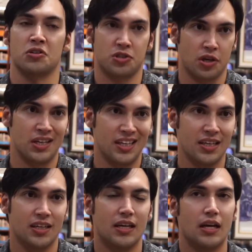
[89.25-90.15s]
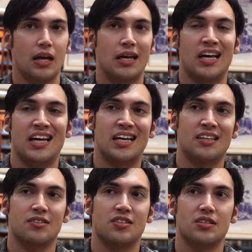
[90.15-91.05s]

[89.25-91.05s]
a study. And